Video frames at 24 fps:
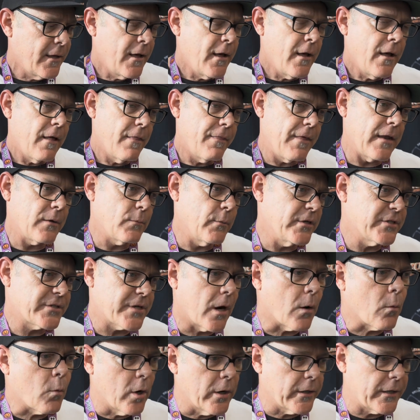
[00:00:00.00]
then we
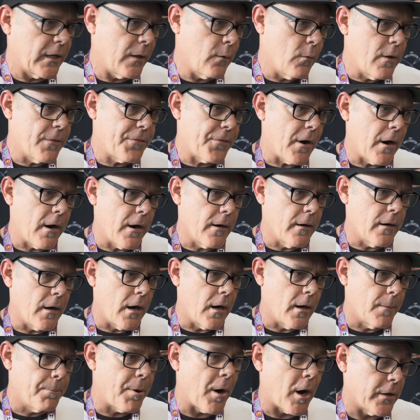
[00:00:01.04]
start working with
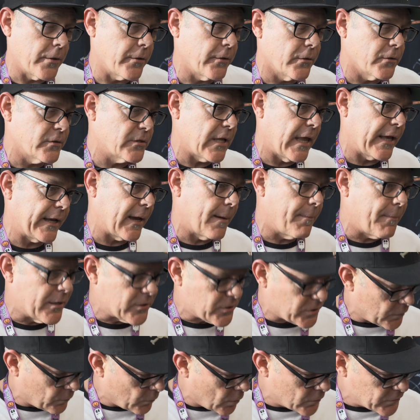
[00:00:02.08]
our partners, like I
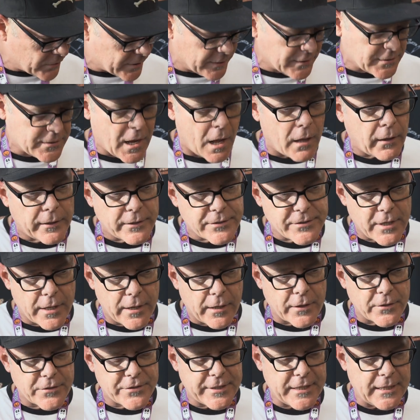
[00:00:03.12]
mentioned, Rose Gonzalez on
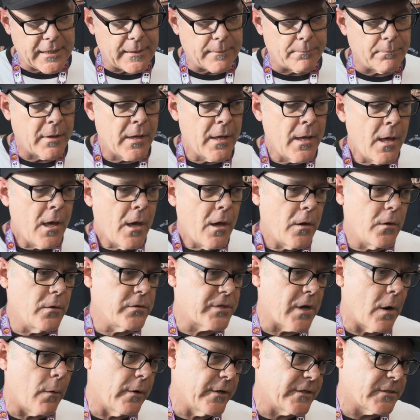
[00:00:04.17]
our team,
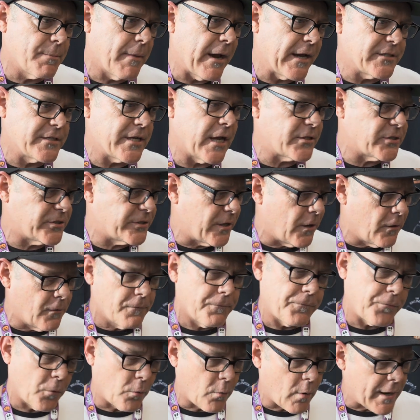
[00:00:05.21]
who's always my
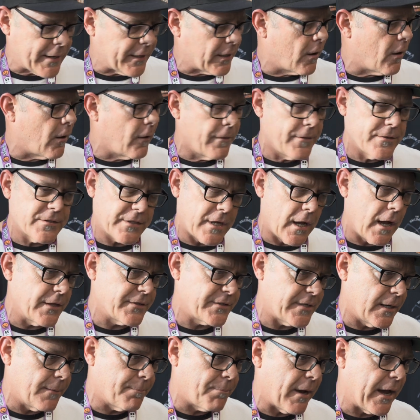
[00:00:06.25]
touchstone for running all this
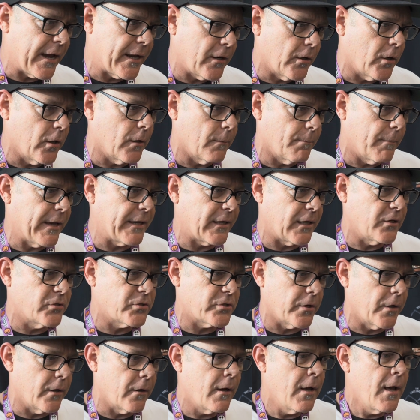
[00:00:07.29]
content by her and making
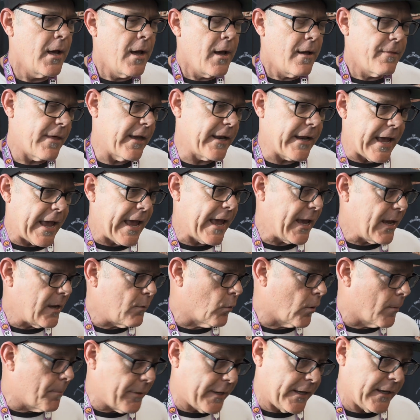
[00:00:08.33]
sure that
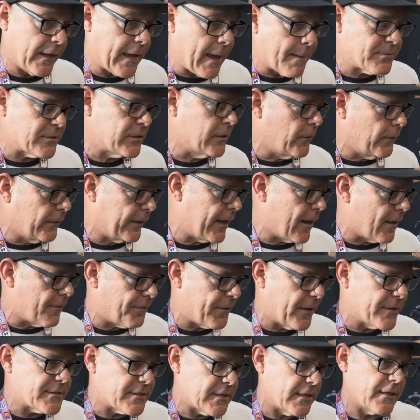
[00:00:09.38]
we're being absolutely
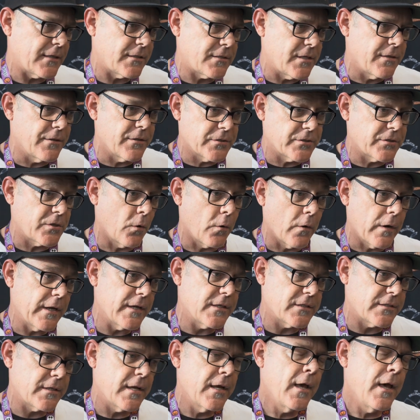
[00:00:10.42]
authentic to the
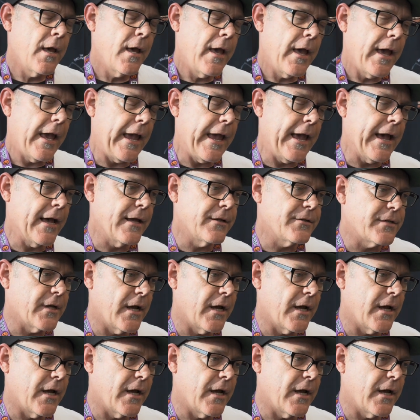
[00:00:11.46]
stories, and